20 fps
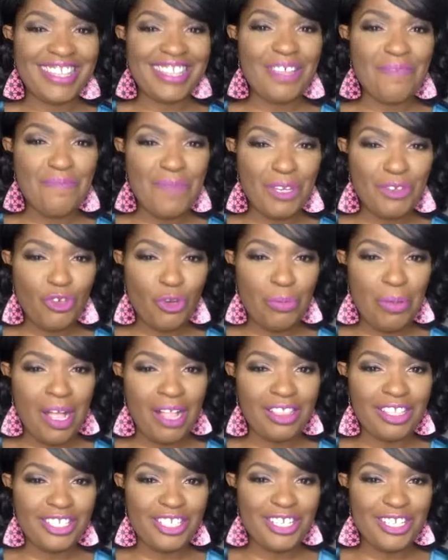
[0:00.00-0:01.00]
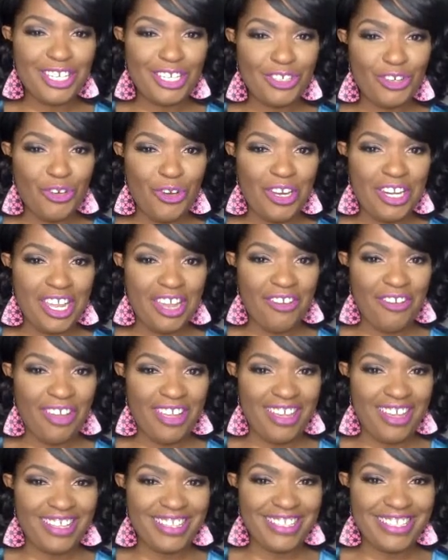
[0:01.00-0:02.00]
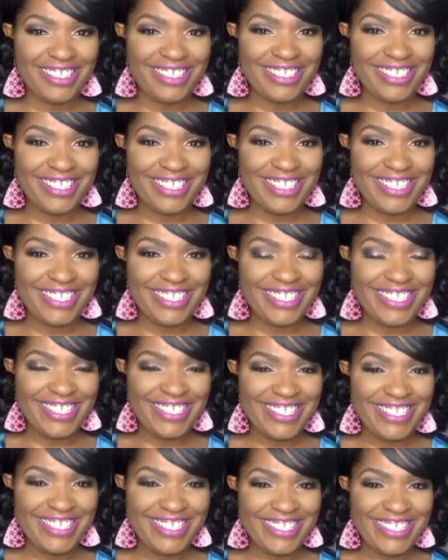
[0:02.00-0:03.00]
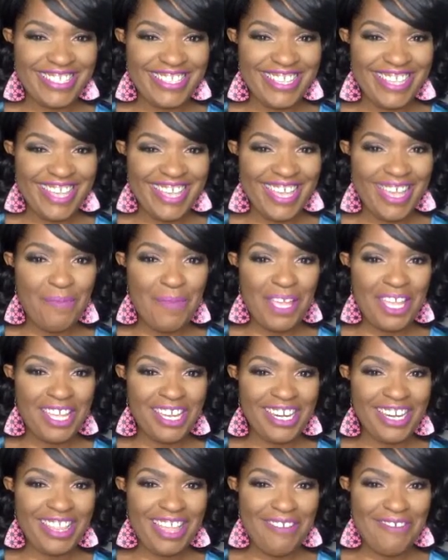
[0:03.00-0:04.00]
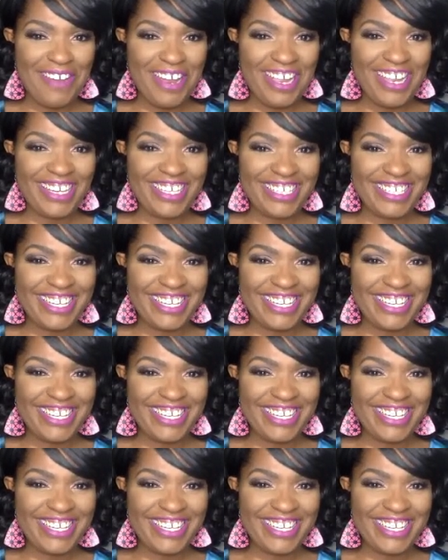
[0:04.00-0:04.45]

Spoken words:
the metropolitan Detroit area. Am I getting that right?